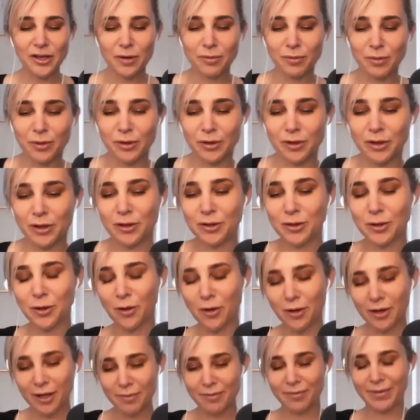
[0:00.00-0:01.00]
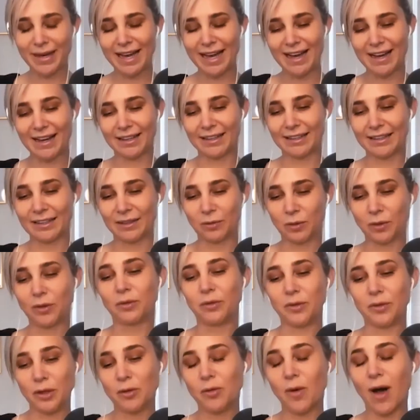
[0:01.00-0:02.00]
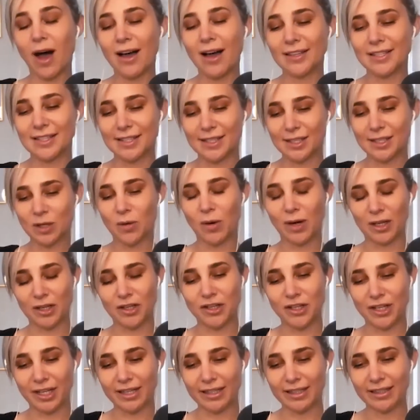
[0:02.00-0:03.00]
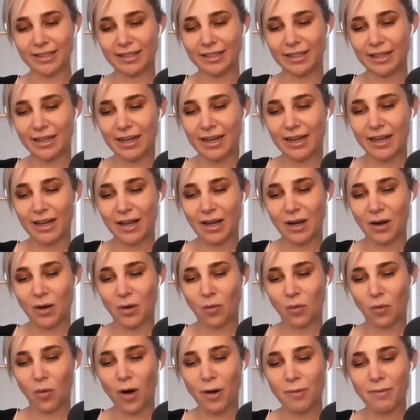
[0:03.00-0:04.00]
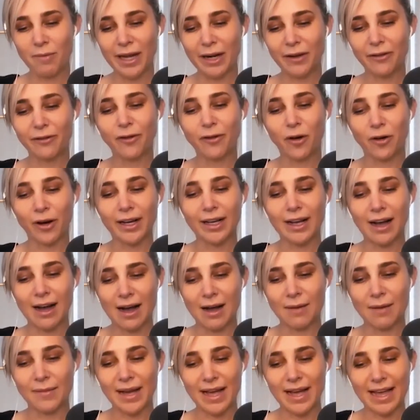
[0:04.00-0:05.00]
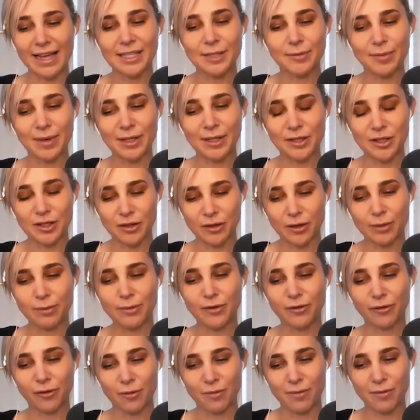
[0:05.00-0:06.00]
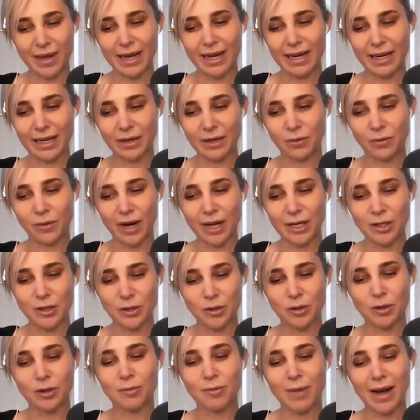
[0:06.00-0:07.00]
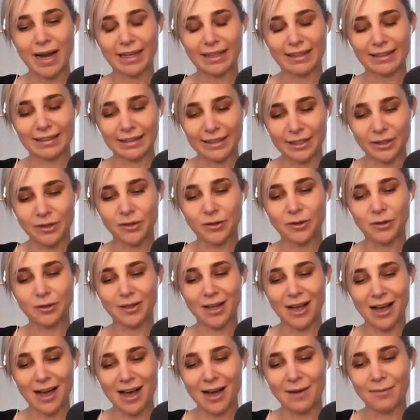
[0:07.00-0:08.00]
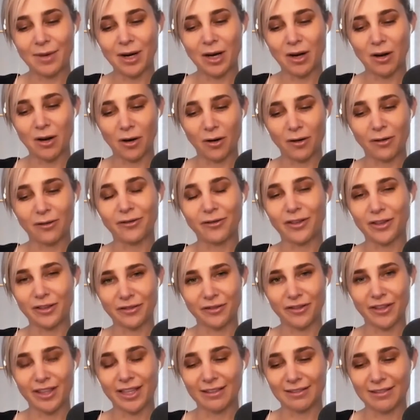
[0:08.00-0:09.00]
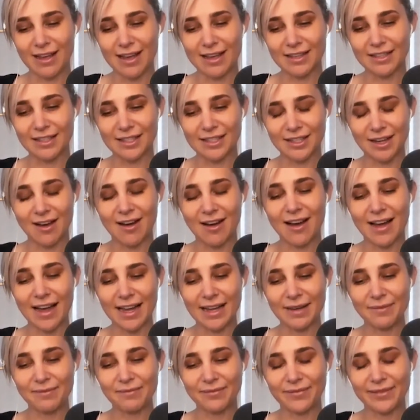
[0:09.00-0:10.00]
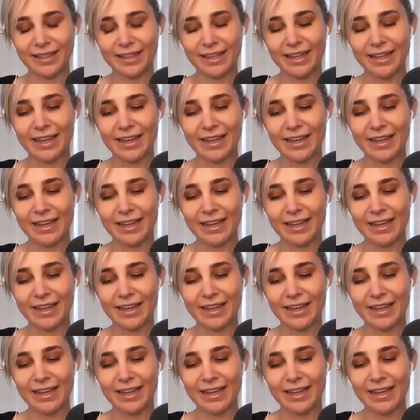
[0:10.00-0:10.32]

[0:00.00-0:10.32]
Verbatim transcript: in your book, you talk about, well, you ask this question: what metaphoric armor has been stripped from me when I took my literal armor off for the last time?